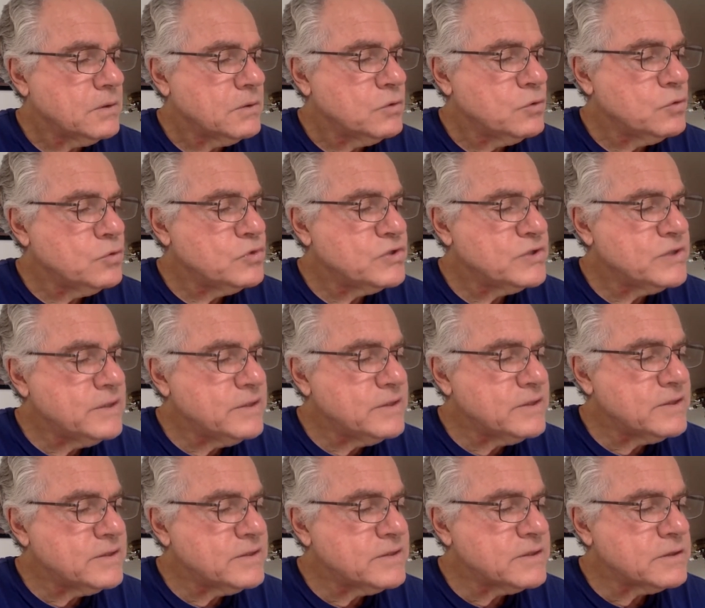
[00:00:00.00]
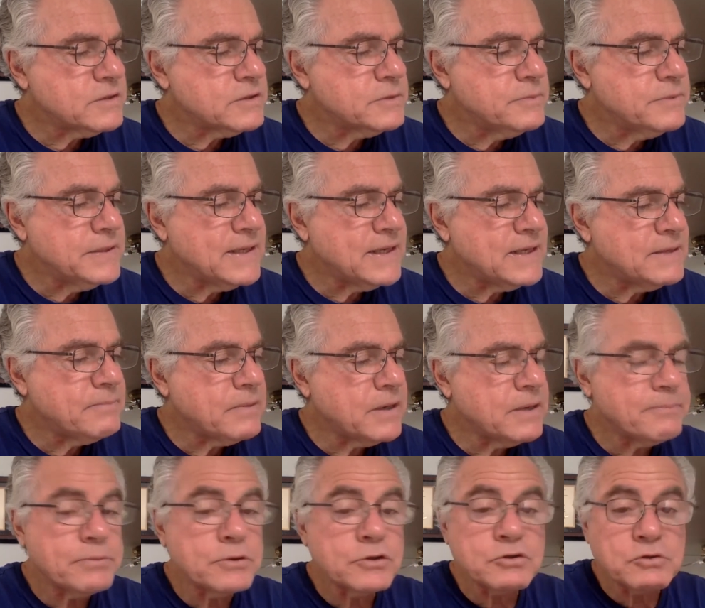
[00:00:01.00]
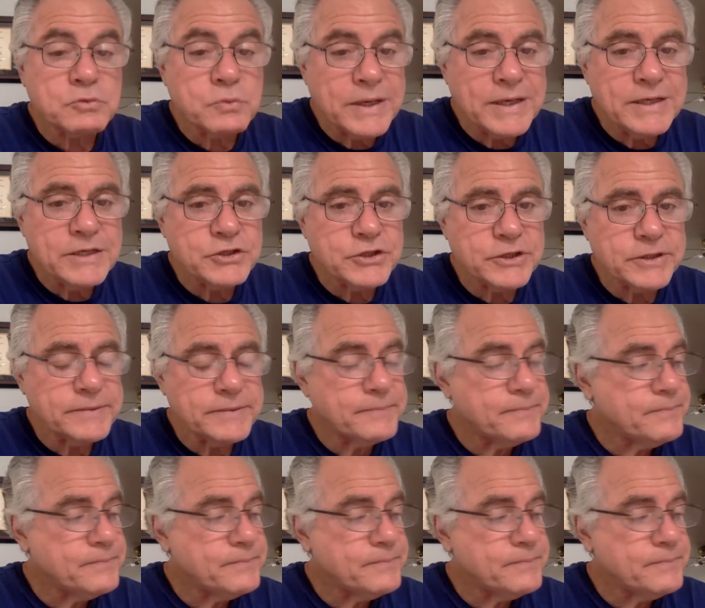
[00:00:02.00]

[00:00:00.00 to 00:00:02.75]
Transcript: whose citizens are to be led by persuasion